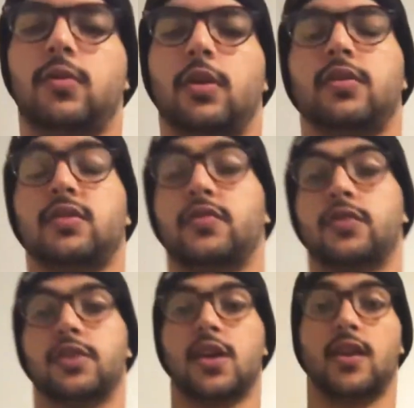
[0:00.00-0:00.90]
when I was
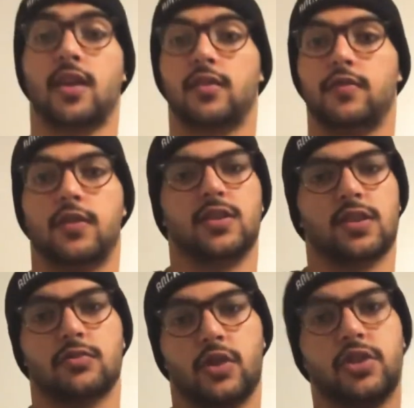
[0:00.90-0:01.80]
first getting into fitness. I was
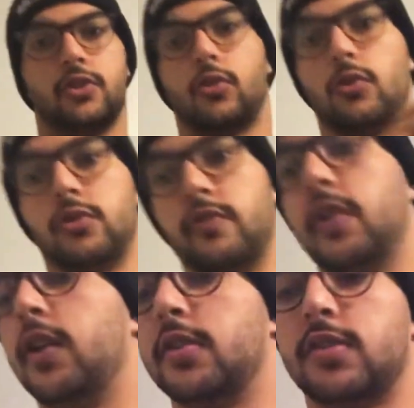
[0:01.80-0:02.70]
watching their older
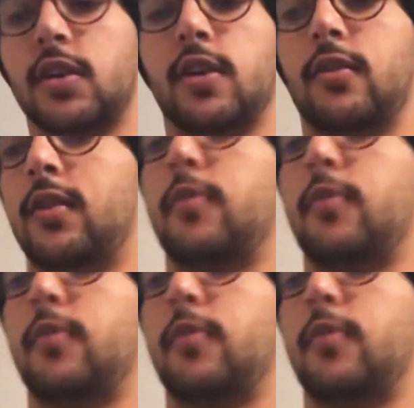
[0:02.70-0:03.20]
videos and they